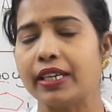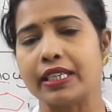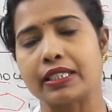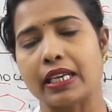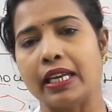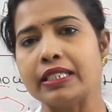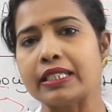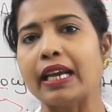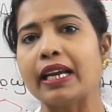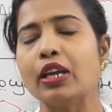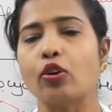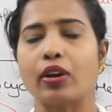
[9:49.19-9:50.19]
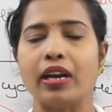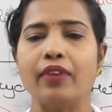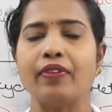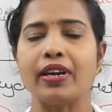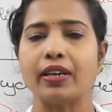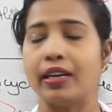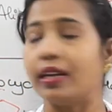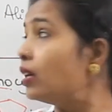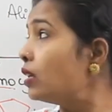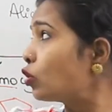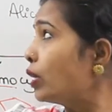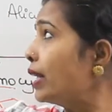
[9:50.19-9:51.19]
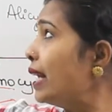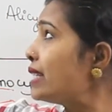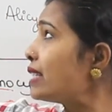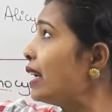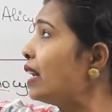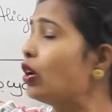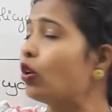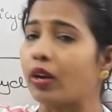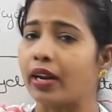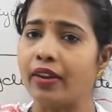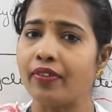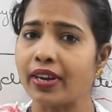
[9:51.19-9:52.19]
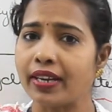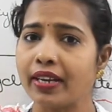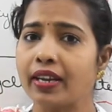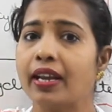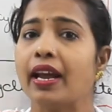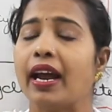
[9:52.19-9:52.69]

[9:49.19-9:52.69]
it is alicyclic or acyclic or aliphatic,